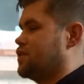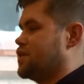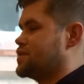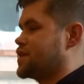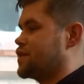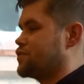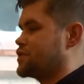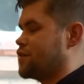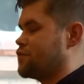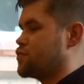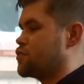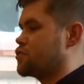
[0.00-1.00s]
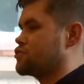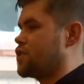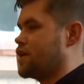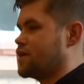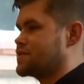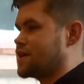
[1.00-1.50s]
Instead of a
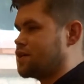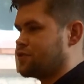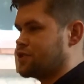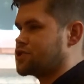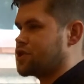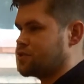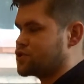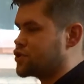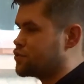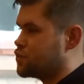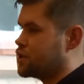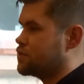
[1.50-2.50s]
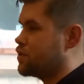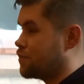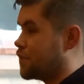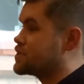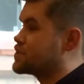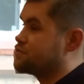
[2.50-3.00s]
self-portrait, a selfie shows who we are
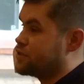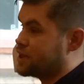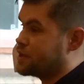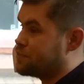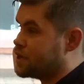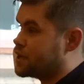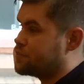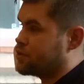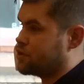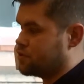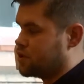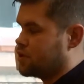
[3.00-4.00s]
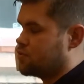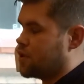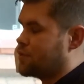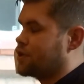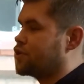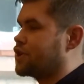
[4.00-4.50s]
meant to really be, but when
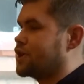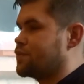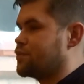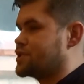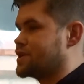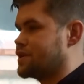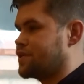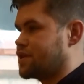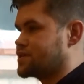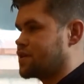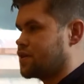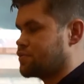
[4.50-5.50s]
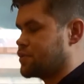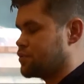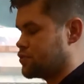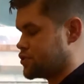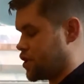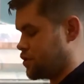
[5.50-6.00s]
we look at it we see things that other
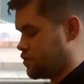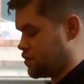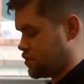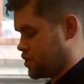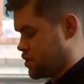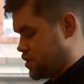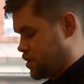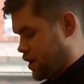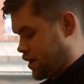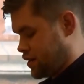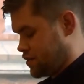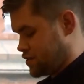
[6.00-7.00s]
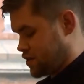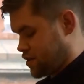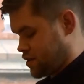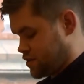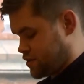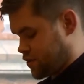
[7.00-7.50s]
people don't. And
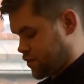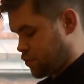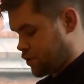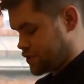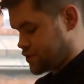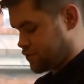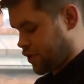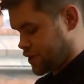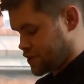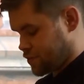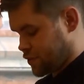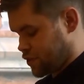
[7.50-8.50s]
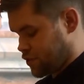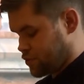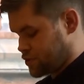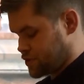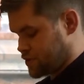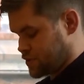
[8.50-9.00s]
so I wanted to write something that
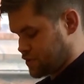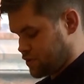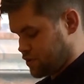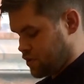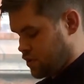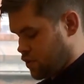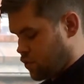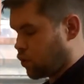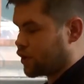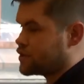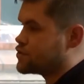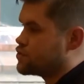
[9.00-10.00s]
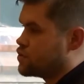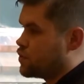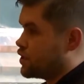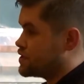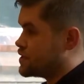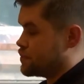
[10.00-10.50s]
was what I saw when
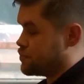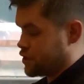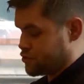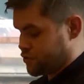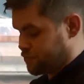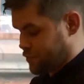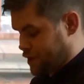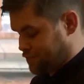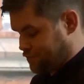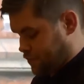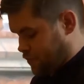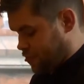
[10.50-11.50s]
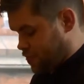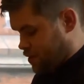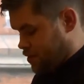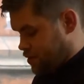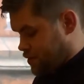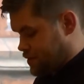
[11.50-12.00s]
I see a picture of me.
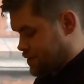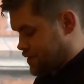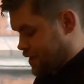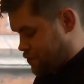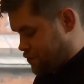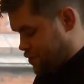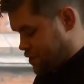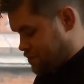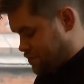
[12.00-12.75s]
This is selfie.